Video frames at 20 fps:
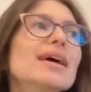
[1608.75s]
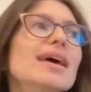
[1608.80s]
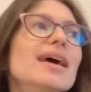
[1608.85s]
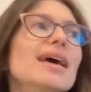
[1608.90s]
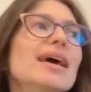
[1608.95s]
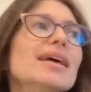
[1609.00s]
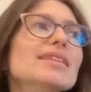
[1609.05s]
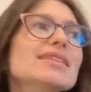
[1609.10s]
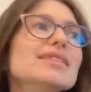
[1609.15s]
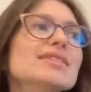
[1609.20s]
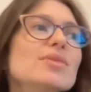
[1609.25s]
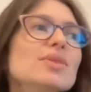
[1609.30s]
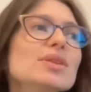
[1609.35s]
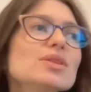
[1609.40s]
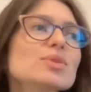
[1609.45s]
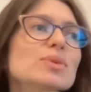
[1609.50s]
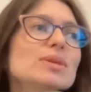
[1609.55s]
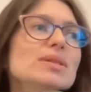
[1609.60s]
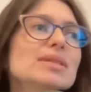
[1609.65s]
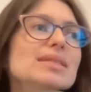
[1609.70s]
And so
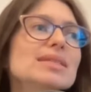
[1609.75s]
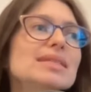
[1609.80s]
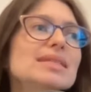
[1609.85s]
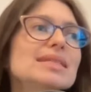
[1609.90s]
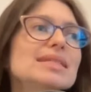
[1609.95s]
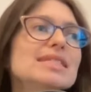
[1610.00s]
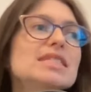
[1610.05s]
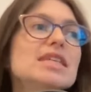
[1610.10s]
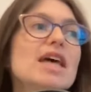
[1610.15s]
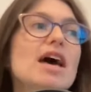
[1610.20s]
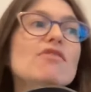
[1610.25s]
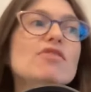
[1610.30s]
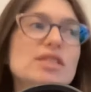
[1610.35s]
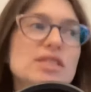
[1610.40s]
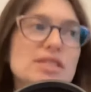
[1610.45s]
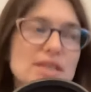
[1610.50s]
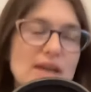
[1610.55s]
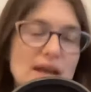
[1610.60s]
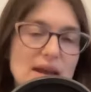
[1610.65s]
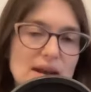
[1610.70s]
this was
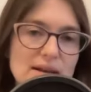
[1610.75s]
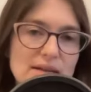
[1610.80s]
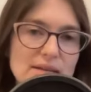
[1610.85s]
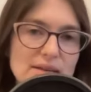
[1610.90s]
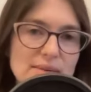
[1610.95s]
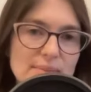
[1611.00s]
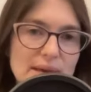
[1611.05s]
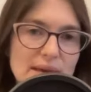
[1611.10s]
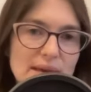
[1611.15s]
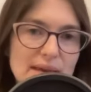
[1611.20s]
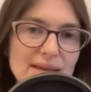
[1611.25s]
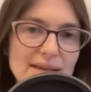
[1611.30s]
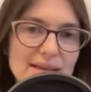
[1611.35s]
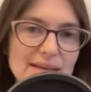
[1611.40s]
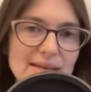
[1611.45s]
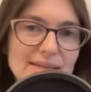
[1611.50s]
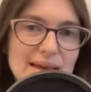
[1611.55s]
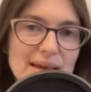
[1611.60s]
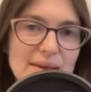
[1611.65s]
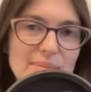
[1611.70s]
devastating to me
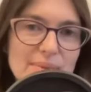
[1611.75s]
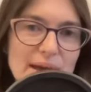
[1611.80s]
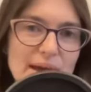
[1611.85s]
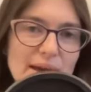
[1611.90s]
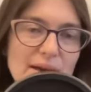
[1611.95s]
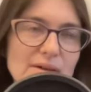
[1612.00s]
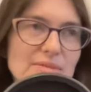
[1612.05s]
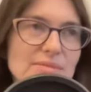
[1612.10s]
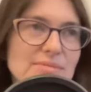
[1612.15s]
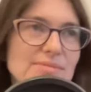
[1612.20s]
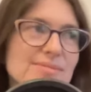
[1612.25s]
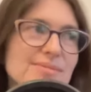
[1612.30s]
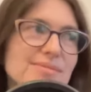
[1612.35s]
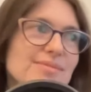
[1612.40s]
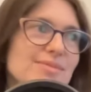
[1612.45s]
because I'm now